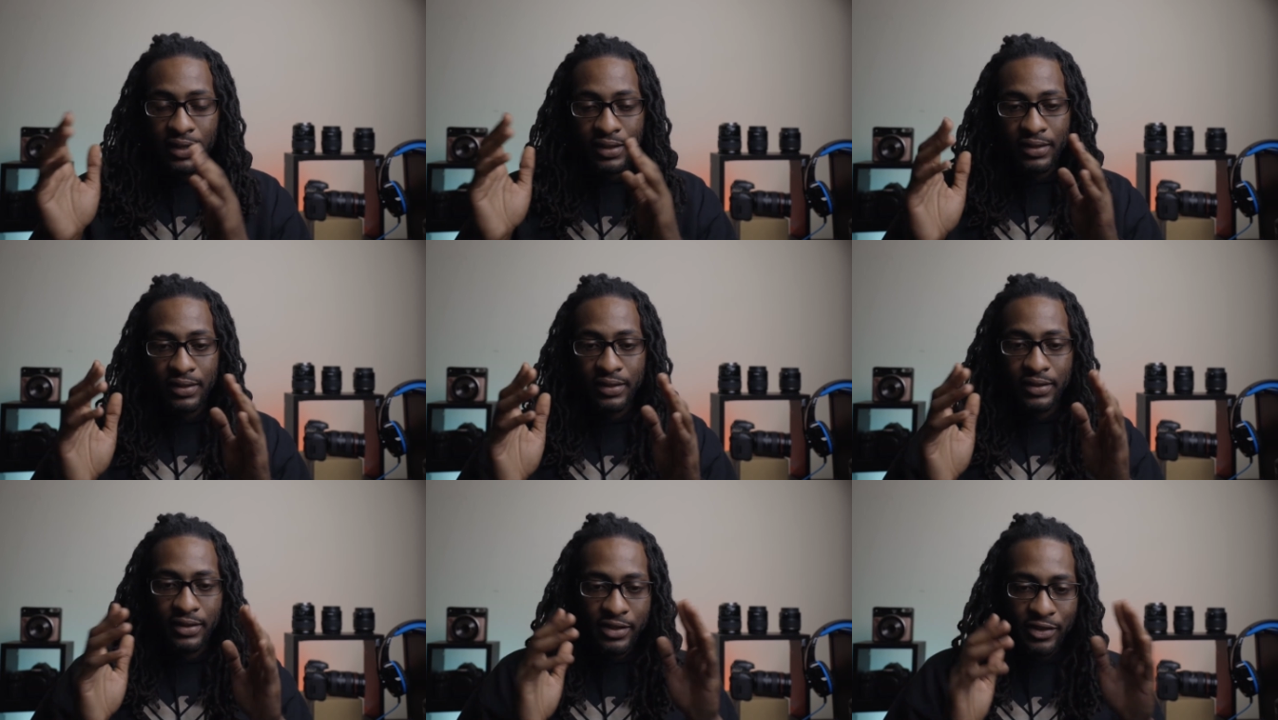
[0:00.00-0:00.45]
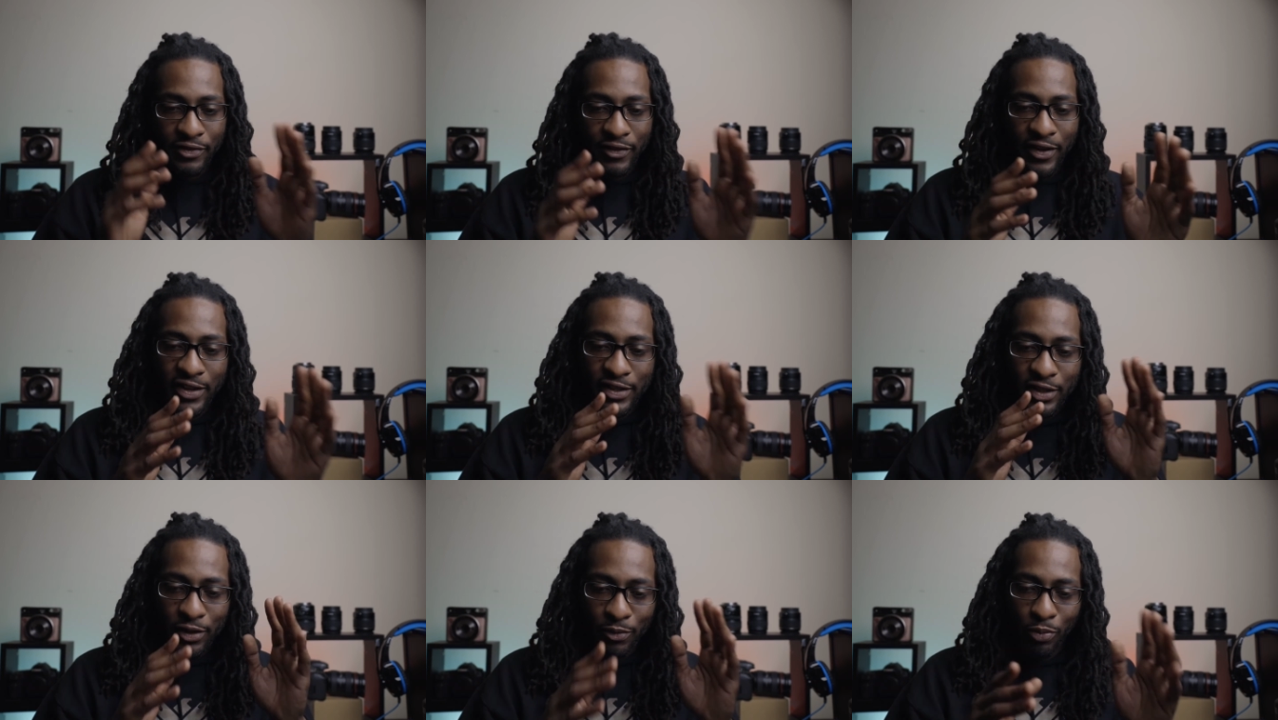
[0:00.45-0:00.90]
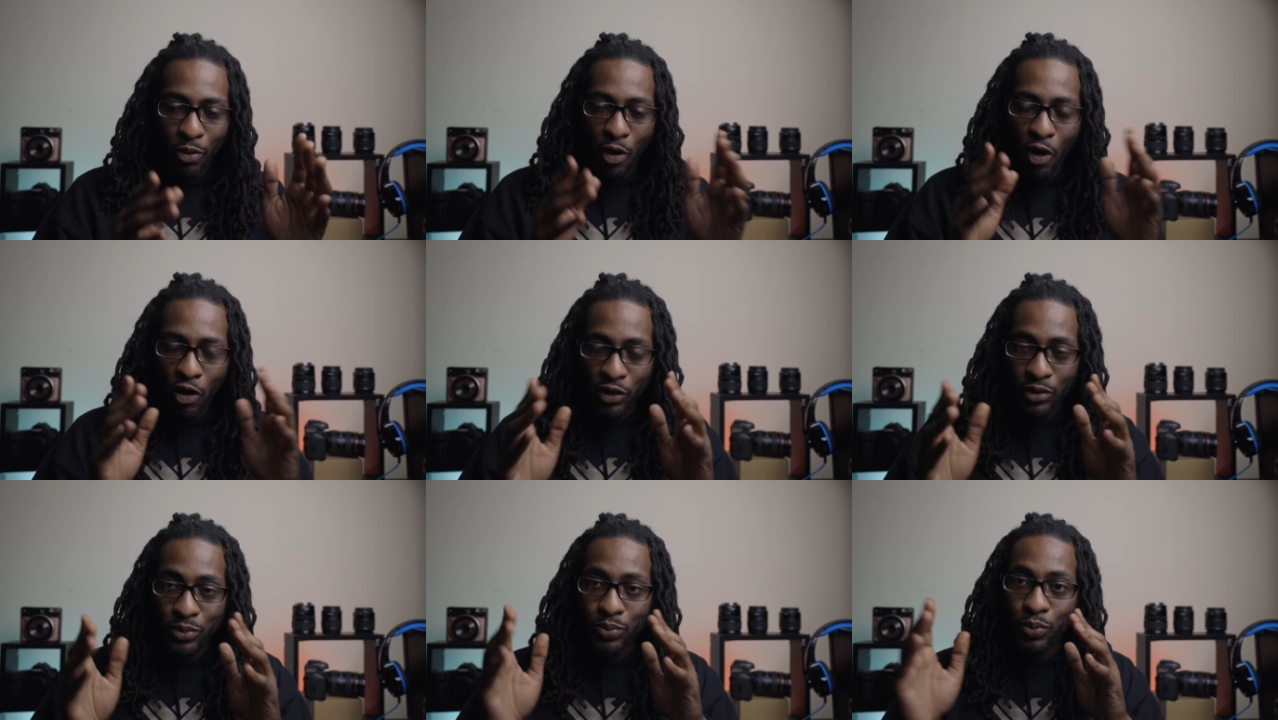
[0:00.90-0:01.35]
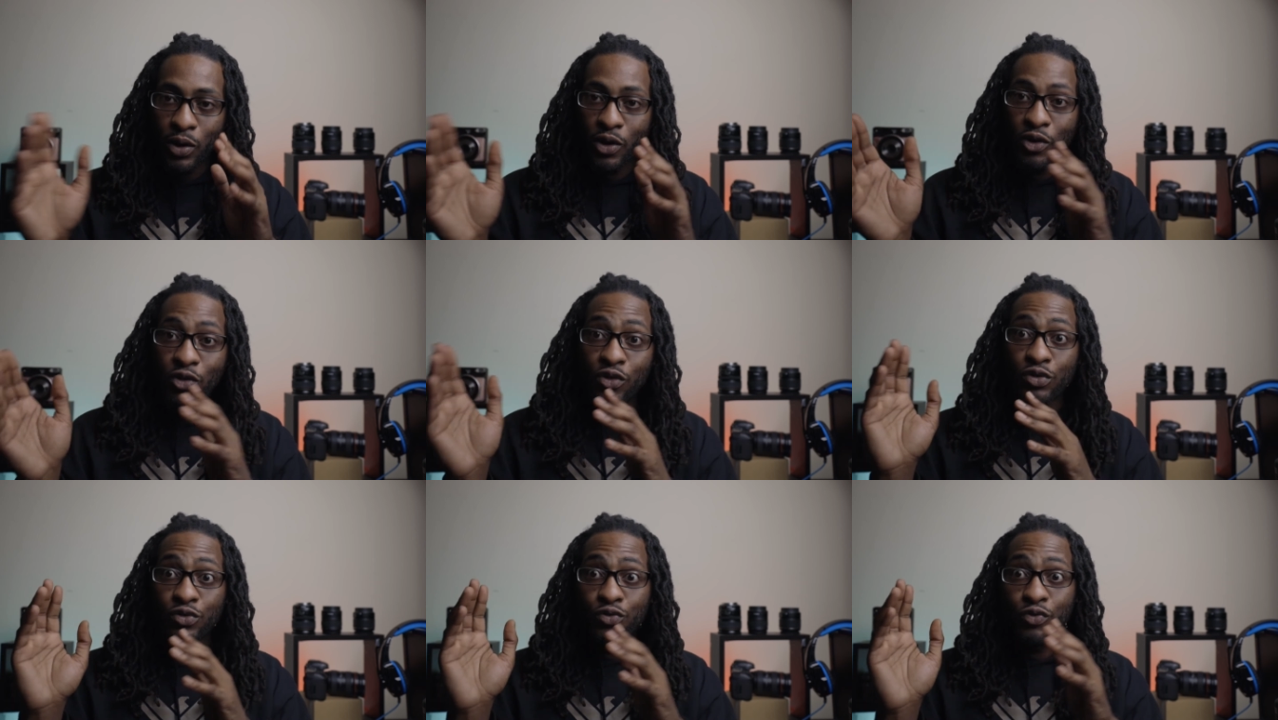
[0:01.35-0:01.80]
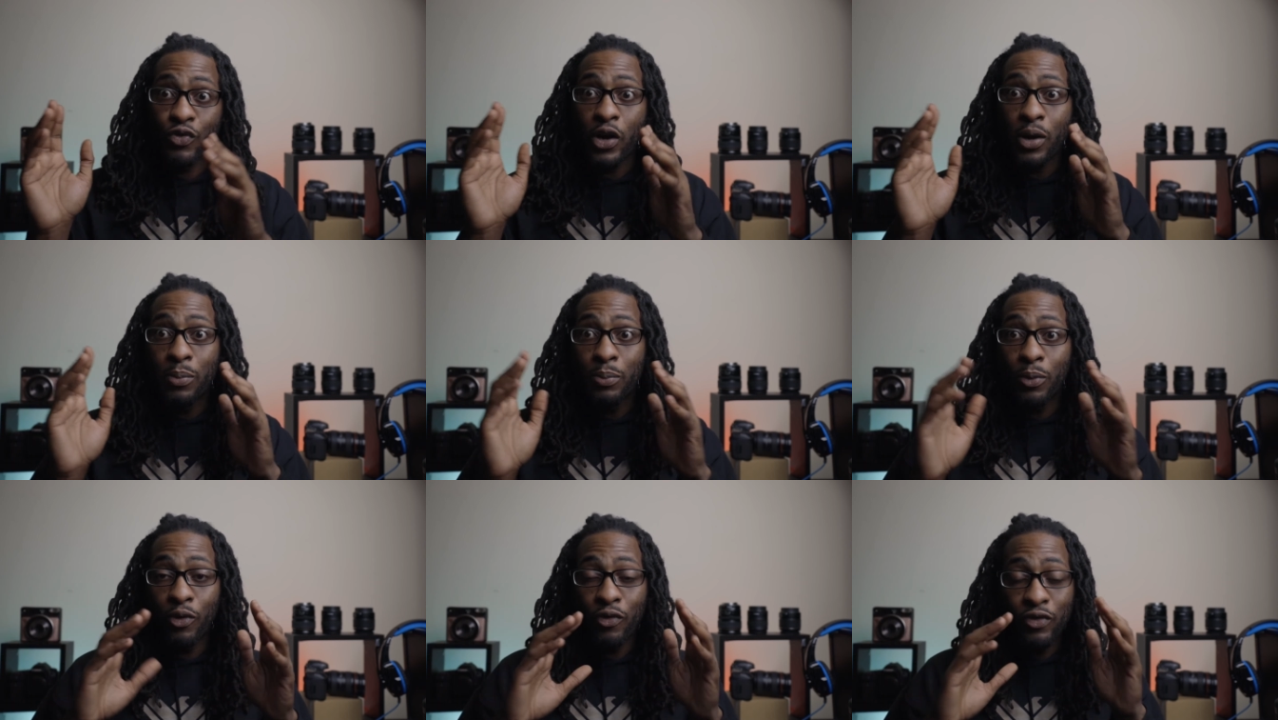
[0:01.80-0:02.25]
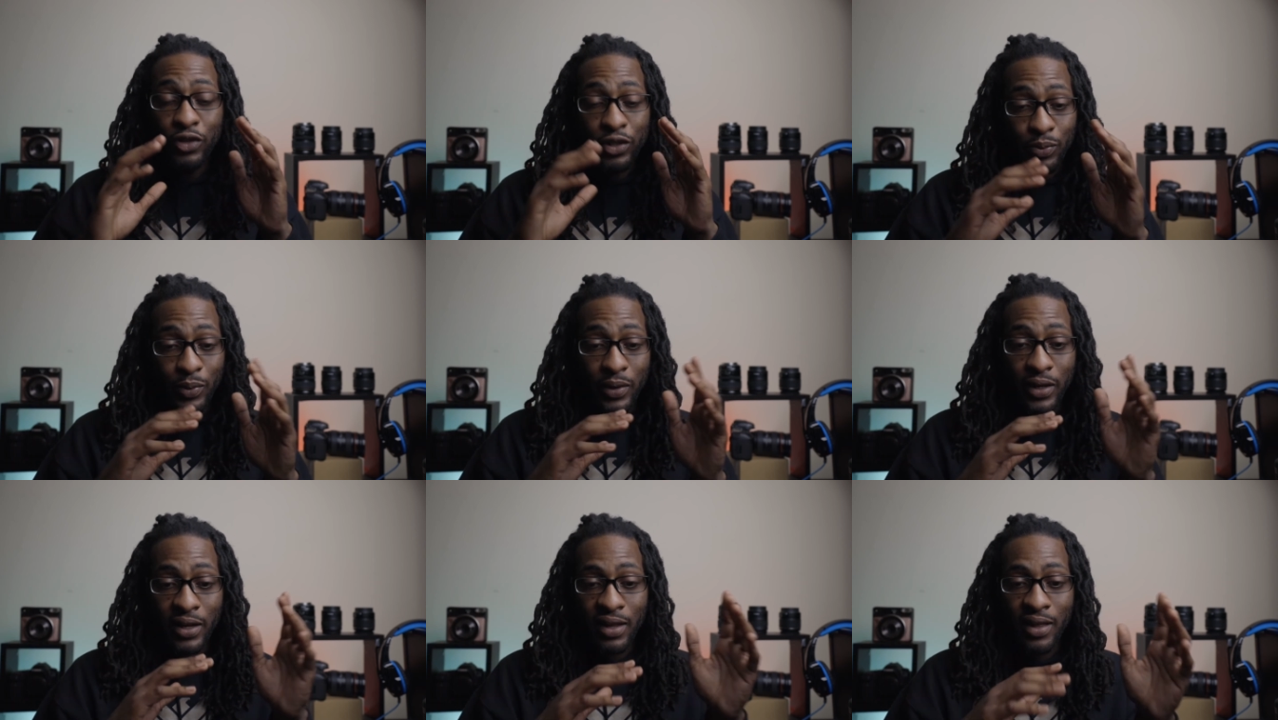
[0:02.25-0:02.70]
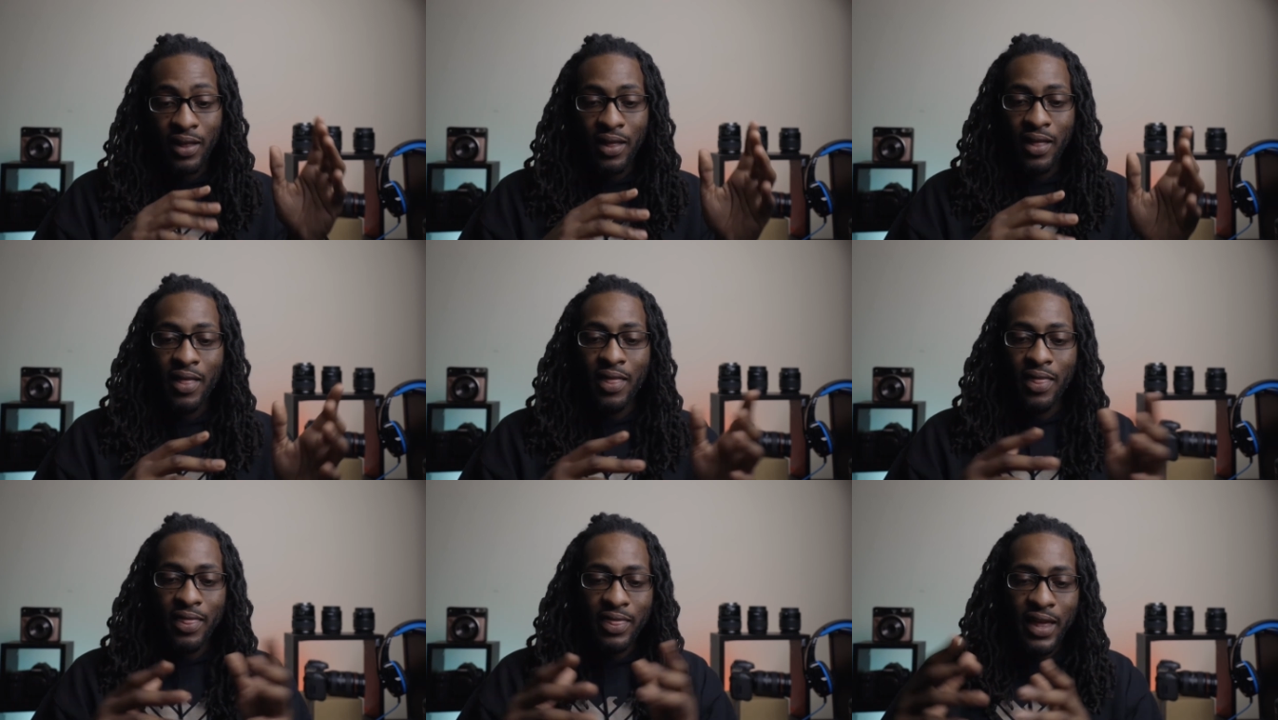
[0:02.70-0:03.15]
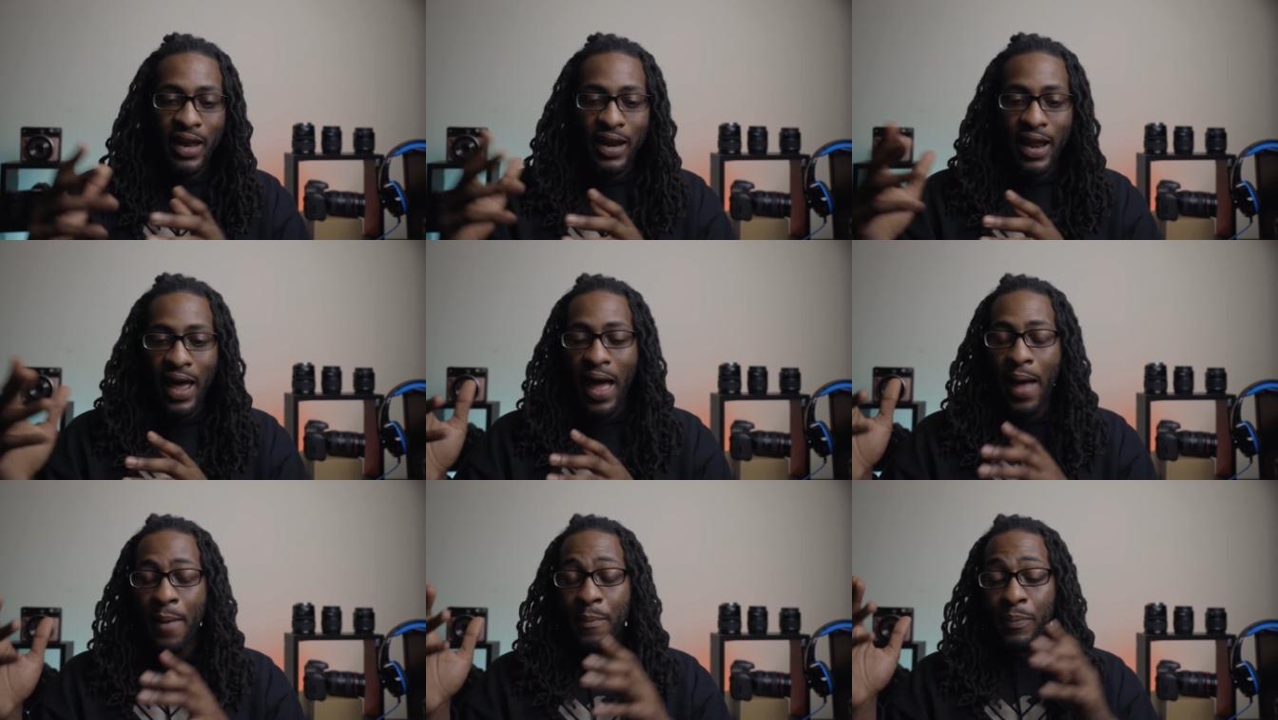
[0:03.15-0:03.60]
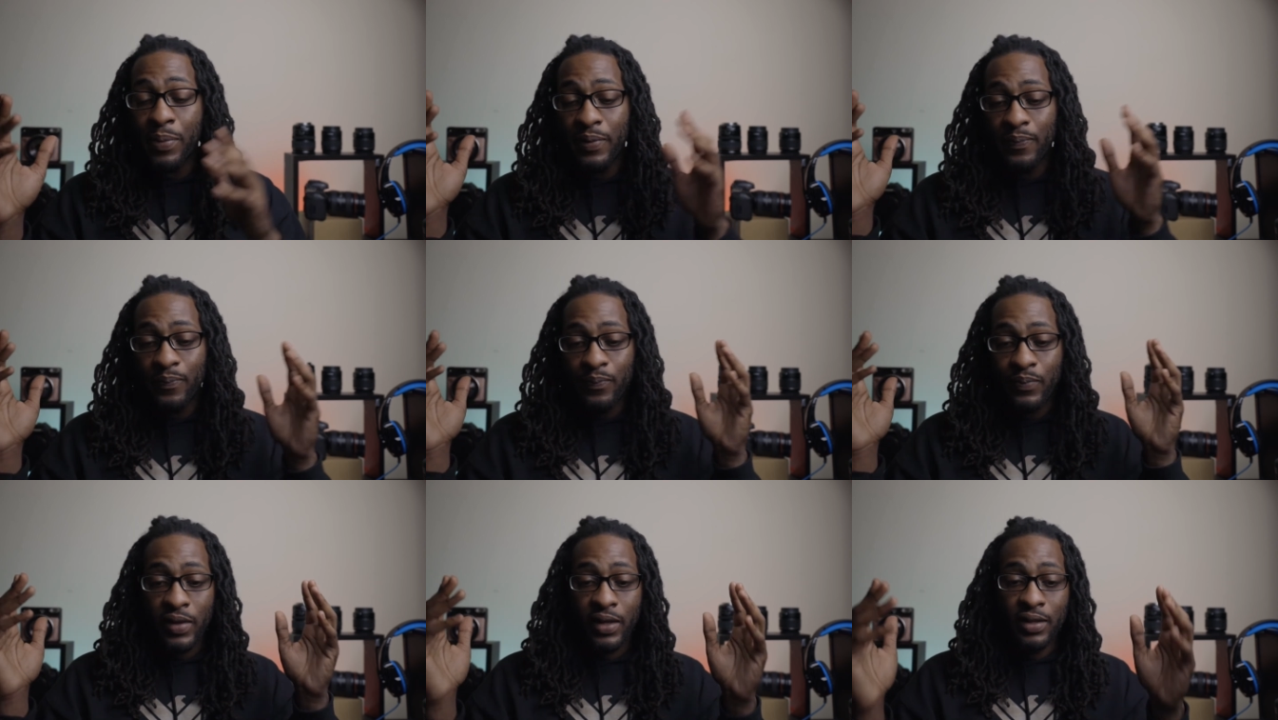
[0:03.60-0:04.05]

And Jurassic Park is one of those rare movies where that happened.